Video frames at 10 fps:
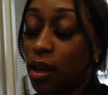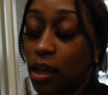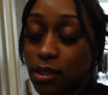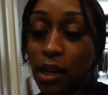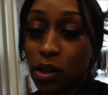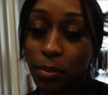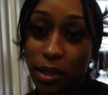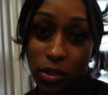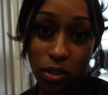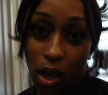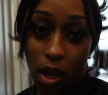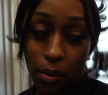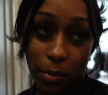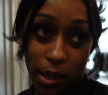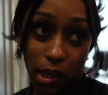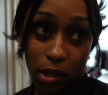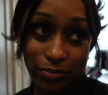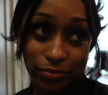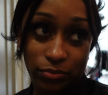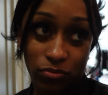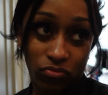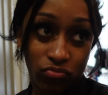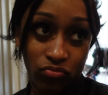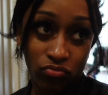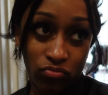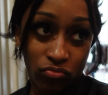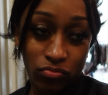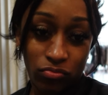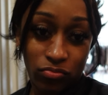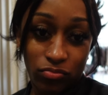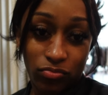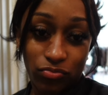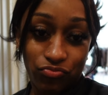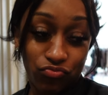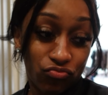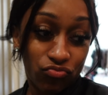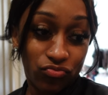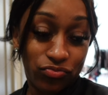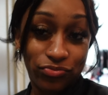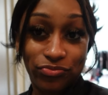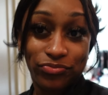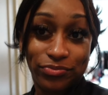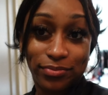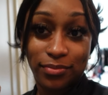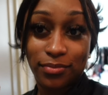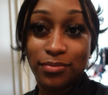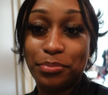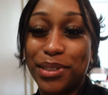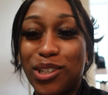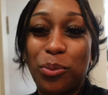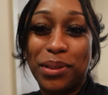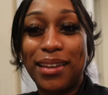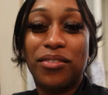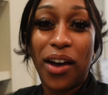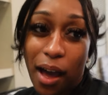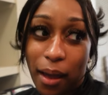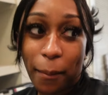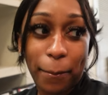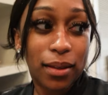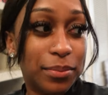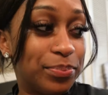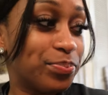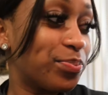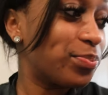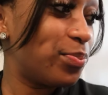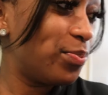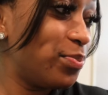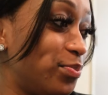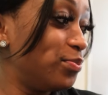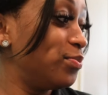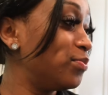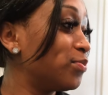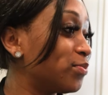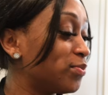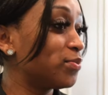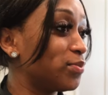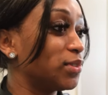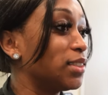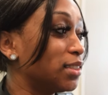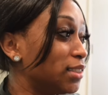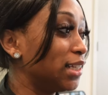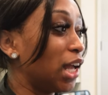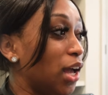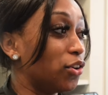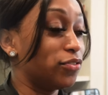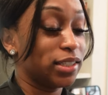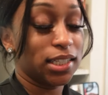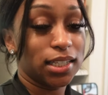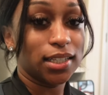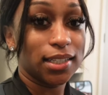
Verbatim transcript: It's not gonna play the song, but Choosing songs is only available with YouTube Music. It's Premium, us go play the vibe. But you might like this station. Now playing on entryway oh, speaker. Hopefully.